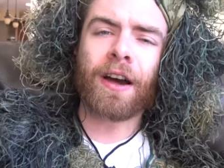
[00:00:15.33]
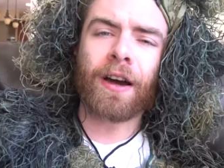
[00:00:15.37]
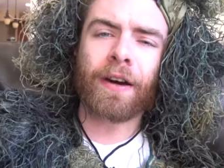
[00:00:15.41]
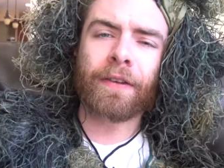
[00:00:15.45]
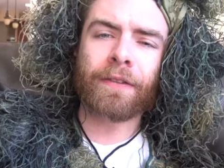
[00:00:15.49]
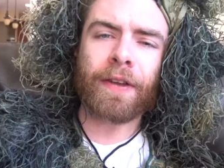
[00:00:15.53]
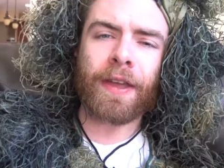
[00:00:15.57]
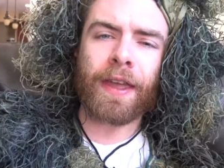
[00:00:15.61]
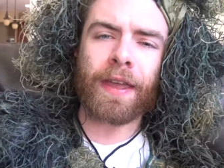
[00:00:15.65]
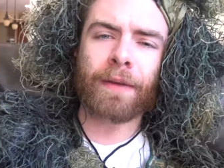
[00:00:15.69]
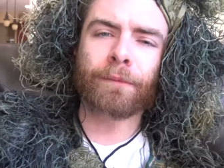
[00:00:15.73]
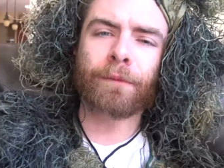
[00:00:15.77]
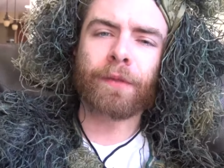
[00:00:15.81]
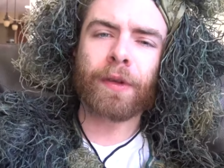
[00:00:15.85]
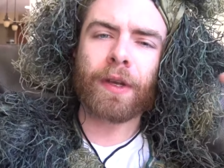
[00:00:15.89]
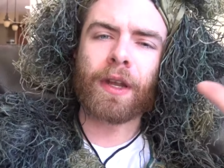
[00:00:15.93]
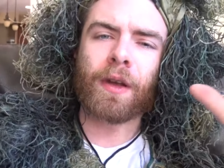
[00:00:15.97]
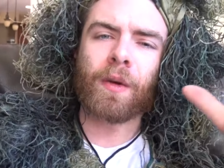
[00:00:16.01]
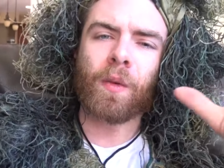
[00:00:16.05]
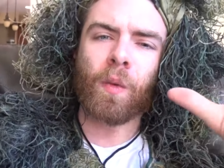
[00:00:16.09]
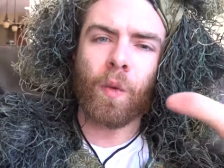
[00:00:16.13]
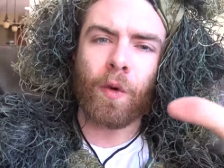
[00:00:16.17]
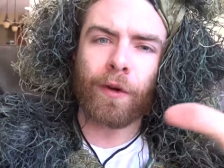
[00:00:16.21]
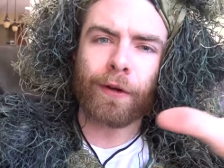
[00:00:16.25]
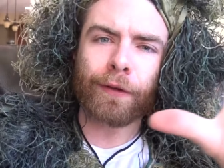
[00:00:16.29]
of
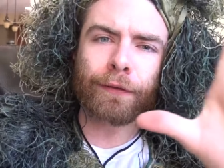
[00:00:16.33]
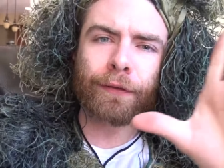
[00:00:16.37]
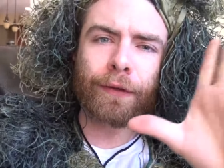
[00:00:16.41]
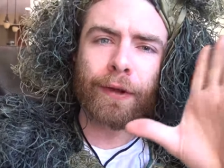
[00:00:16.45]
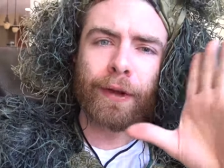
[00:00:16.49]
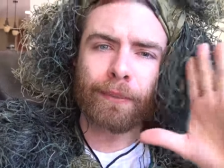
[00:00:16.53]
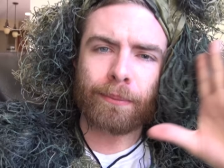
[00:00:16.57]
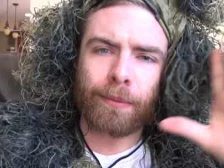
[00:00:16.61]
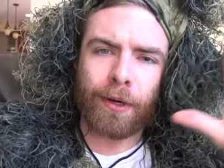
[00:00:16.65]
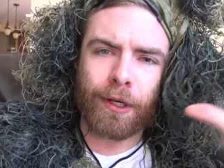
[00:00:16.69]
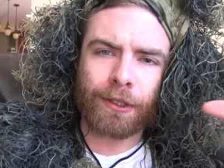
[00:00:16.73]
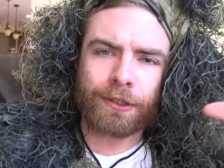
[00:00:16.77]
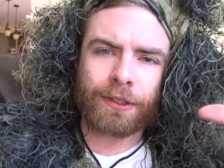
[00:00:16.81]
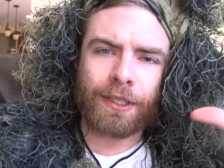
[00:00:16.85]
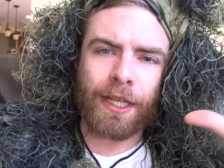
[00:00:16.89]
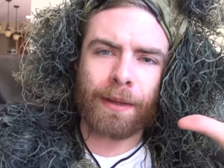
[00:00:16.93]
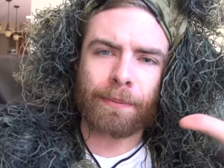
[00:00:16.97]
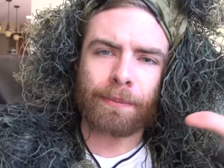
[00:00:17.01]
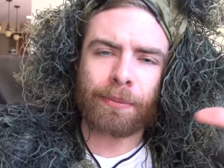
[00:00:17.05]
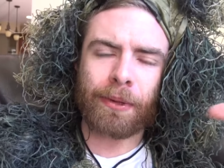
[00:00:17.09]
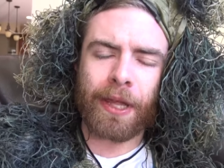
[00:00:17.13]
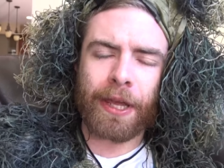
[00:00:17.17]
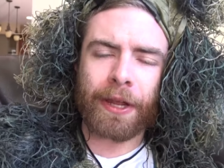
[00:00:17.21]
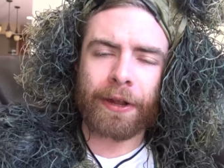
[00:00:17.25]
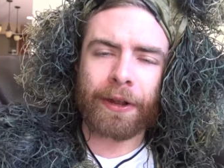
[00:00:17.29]
Infinite Warfare
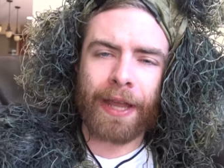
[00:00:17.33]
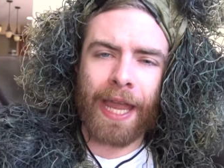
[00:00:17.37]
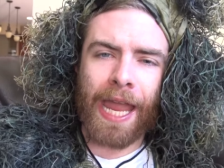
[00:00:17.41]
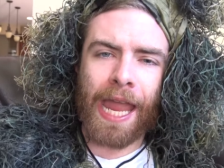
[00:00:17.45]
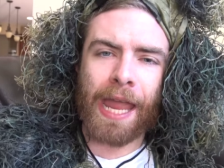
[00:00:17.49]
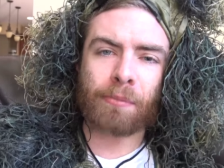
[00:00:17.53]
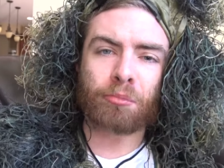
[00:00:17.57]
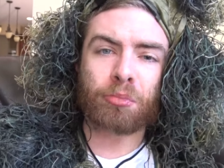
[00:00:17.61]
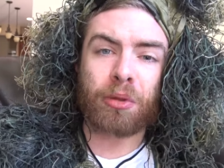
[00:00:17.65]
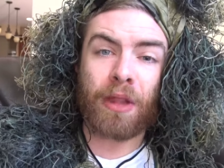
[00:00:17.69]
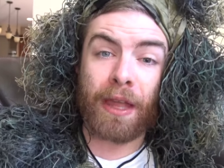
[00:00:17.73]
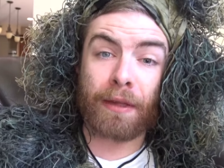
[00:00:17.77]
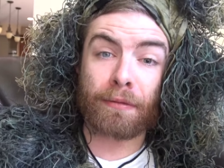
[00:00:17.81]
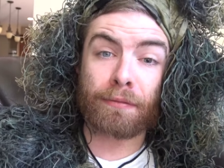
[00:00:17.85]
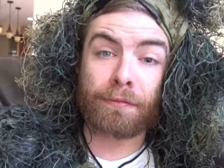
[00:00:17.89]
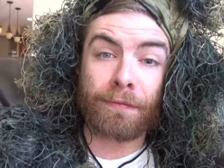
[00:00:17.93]
multiplayer gameplay.